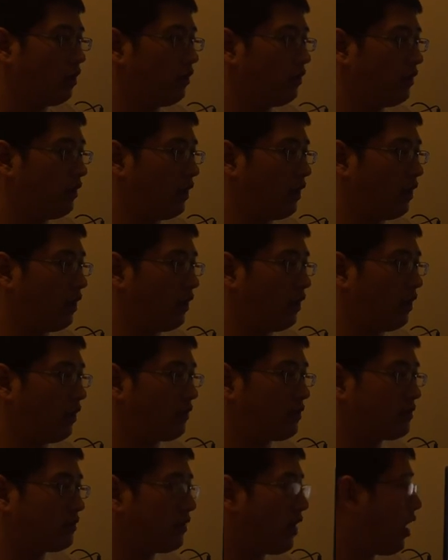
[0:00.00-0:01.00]
the
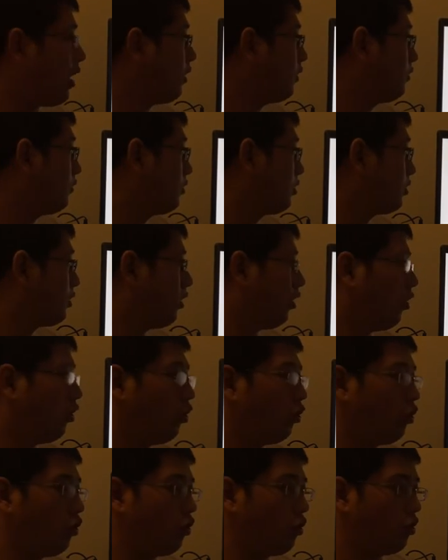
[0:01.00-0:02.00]
sound
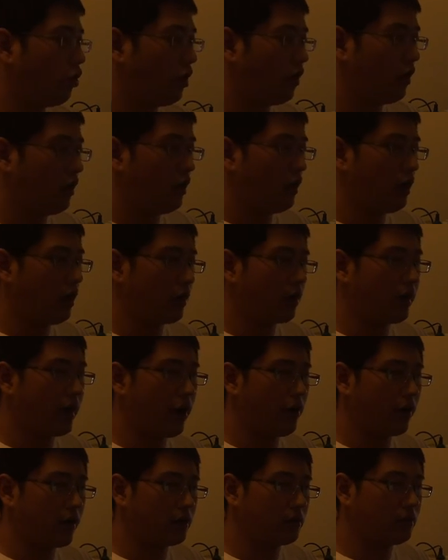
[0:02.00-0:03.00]
or a
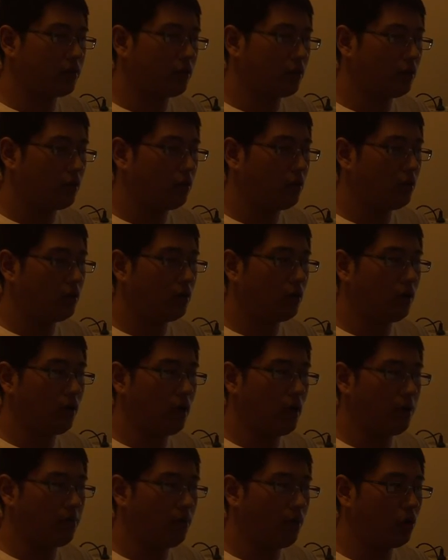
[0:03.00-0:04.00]
character
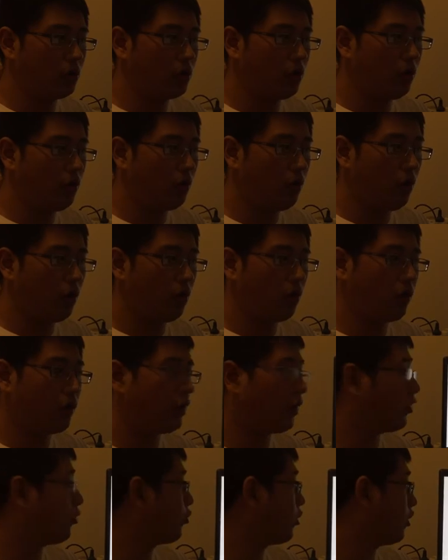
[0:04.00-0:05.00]
model, or
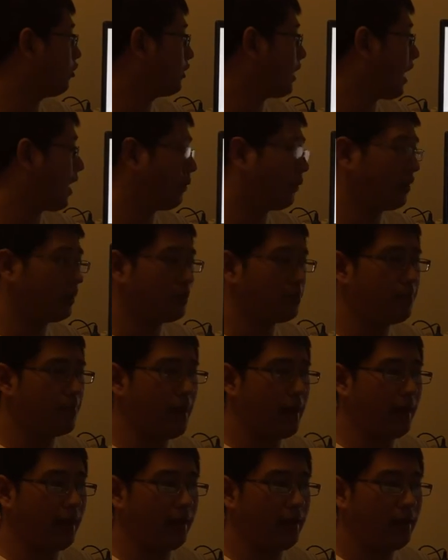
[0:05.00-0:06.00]
in real time it
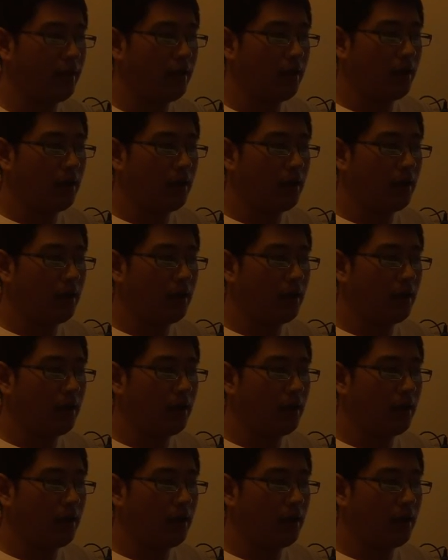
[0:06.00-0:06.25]
may